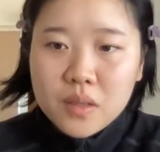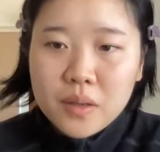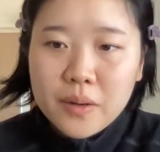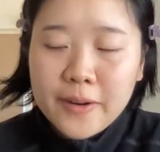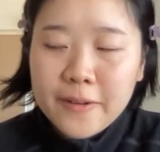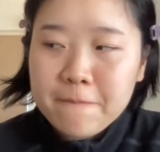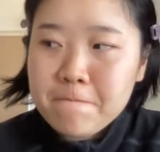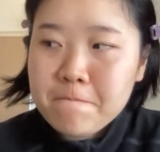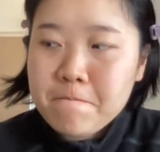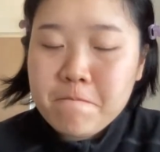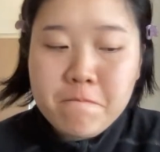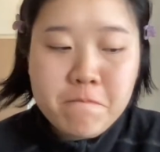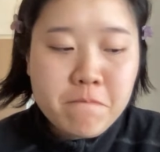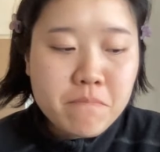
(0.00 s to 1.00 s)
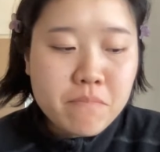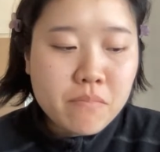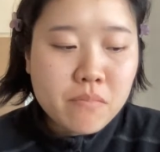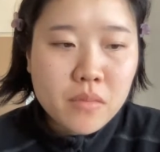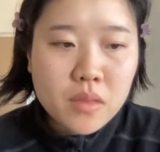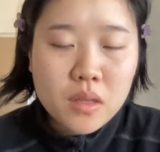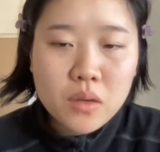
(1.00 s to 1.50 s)
All right.
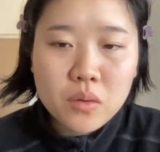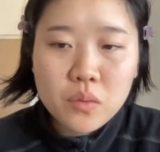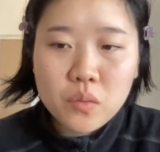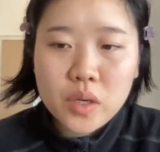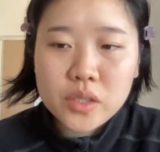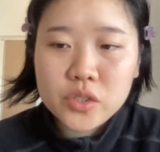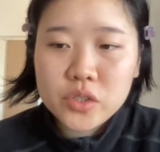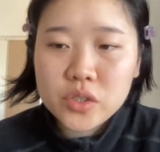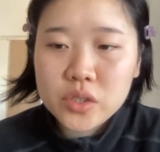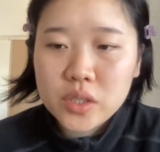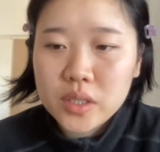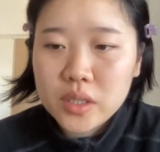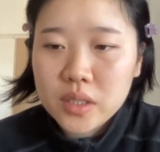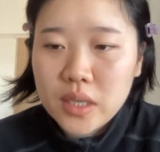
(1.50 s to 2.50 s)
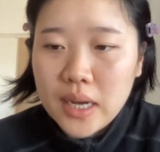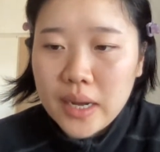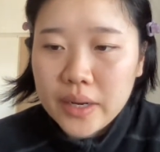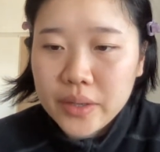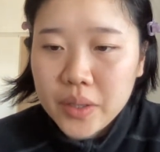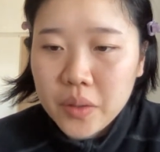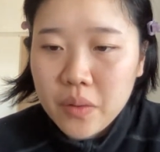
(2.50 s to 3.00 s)
What should
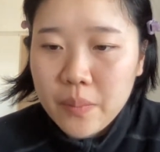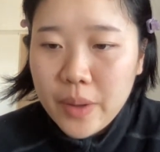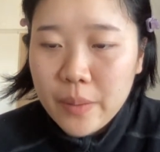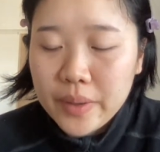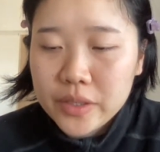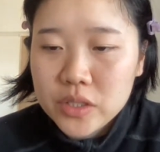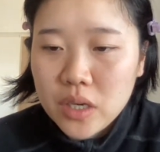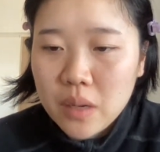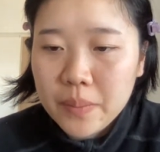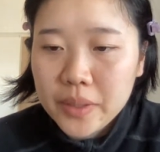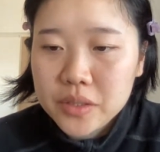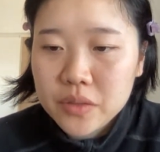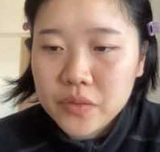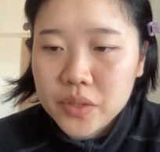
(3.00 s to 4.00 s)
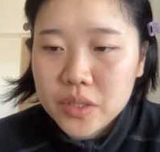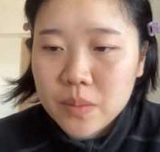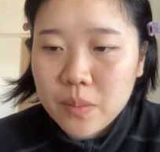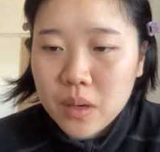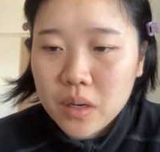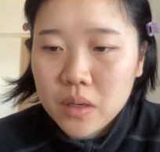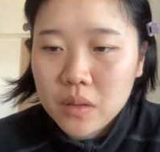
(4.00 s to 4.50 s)
I know about my job interview
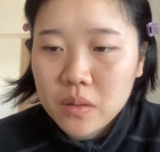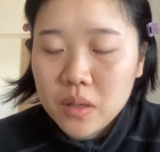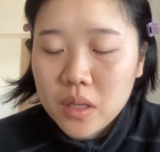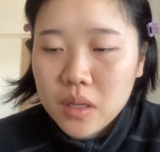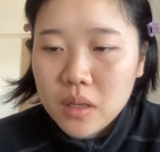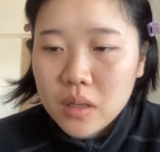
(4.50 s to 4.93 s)
tomorrow?